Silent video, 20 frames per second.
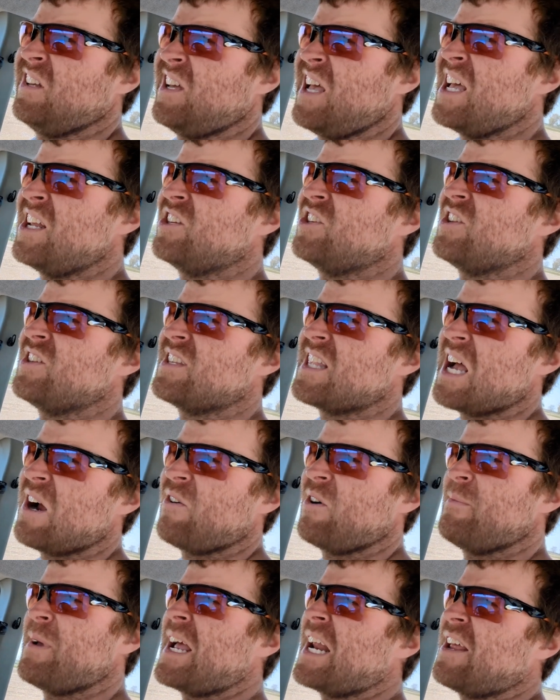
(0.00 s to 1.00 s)
Engines that
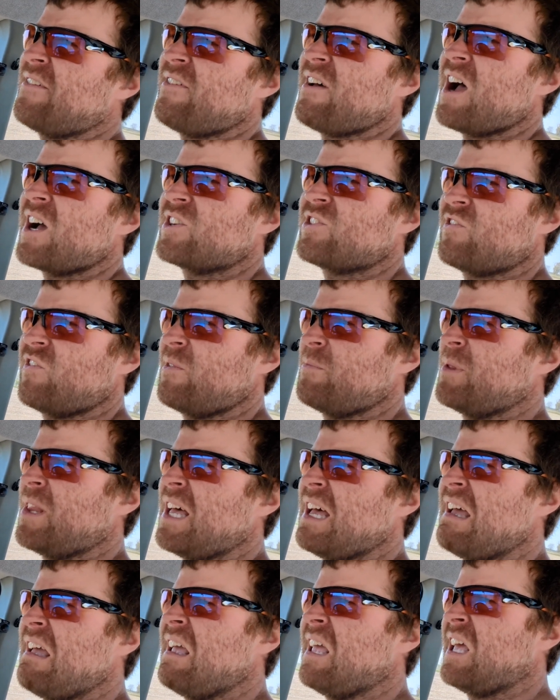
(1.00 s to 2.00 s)
were manufactured from
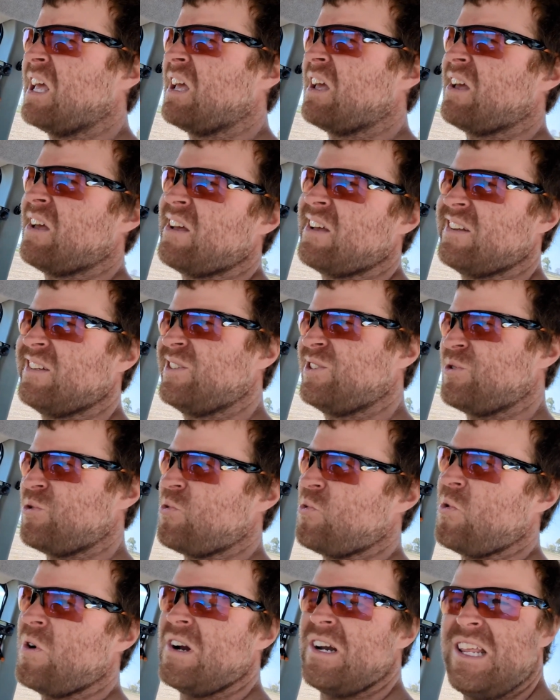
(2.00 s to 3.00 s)
like
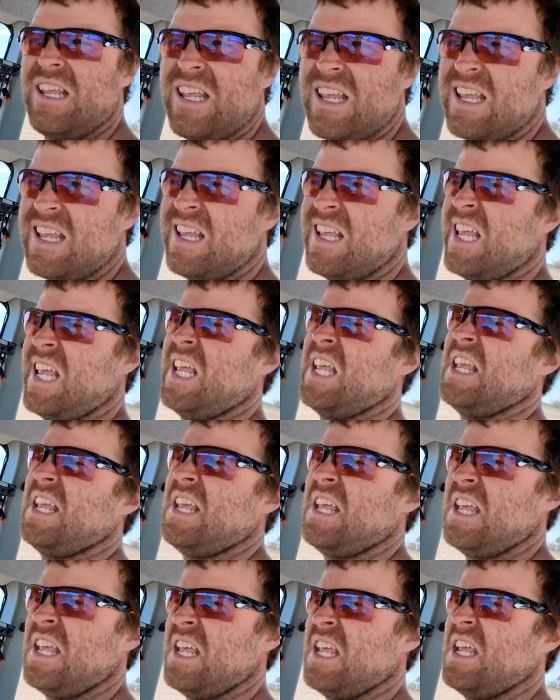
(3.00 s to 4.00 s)

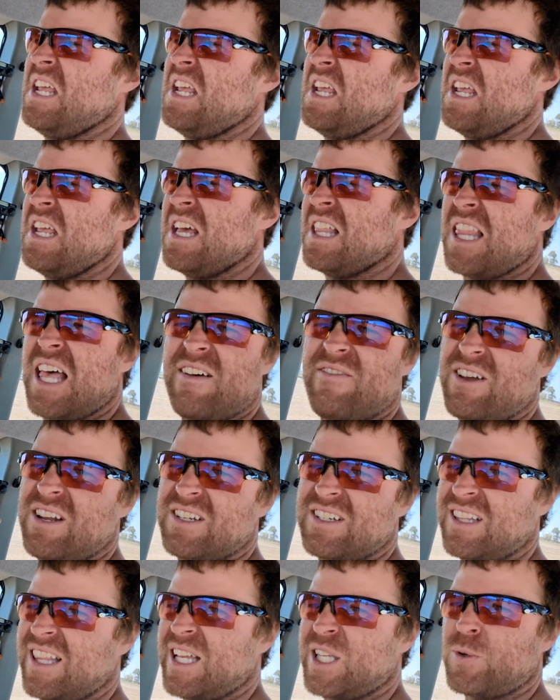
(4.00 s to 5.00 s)
2011
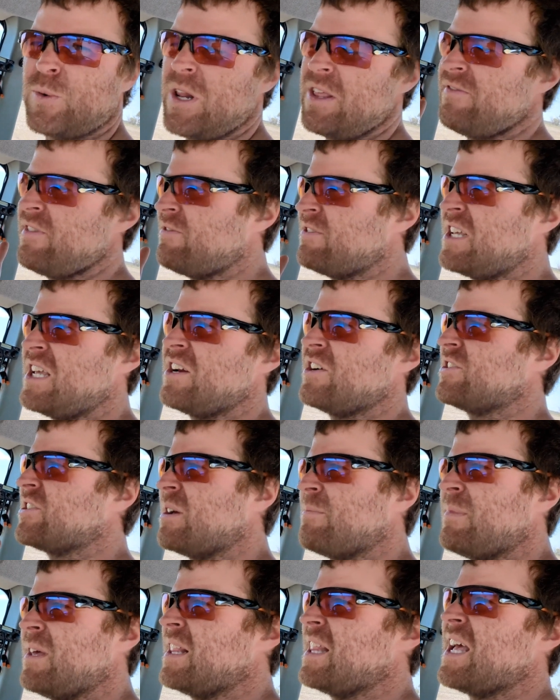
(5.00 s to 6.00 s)
to like 2015 or
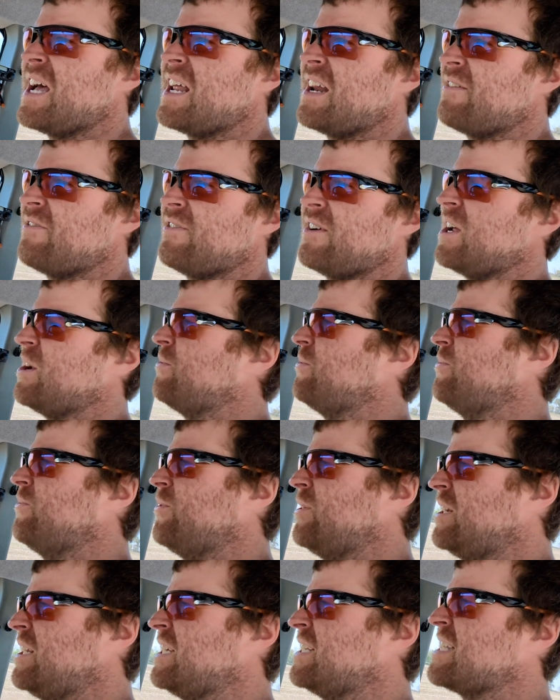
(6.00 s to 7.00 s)
something like that. I forget
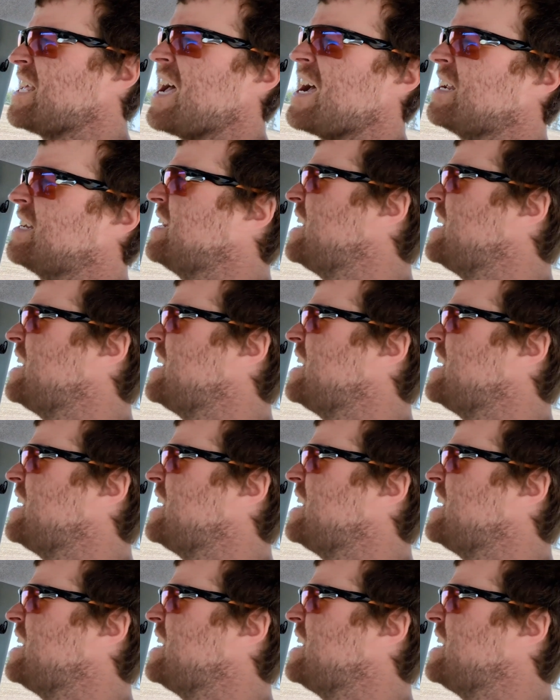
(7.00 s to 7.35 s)
what exact